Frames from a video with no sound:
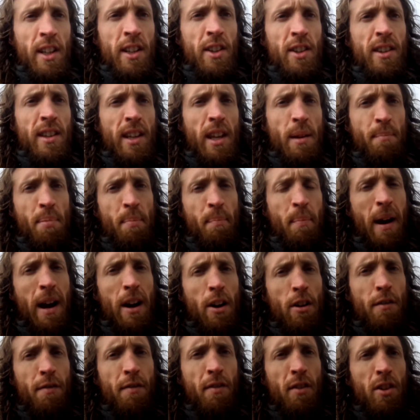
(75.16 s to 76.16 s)
in deep,
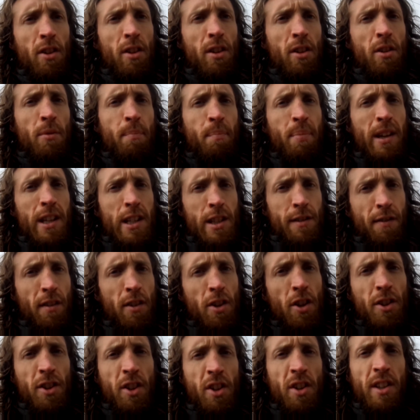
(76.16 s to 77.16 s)
powerful,
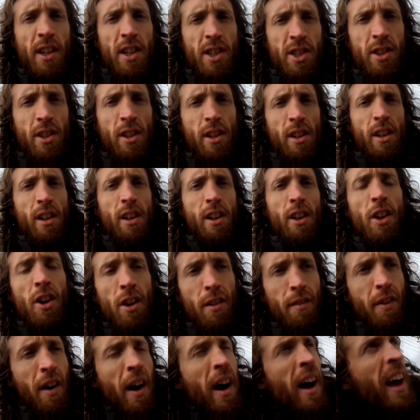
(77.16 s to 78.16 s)
peaceful, unconditional
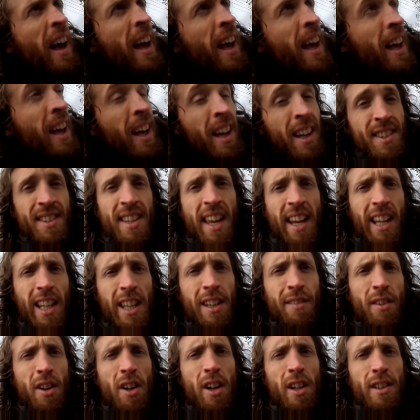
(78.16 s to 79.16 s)
love.
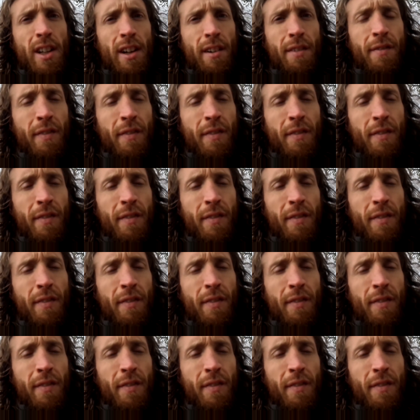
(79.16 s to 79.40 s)
Second of all, they're